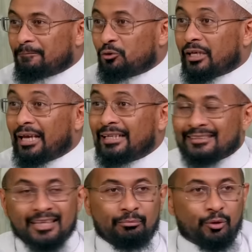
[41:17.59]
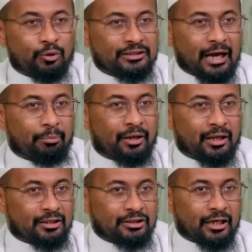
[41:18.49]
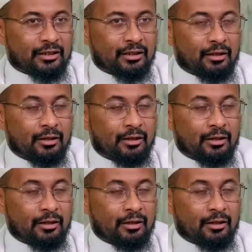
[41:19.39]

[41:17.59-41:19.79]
You can't tell me what's happening exactly.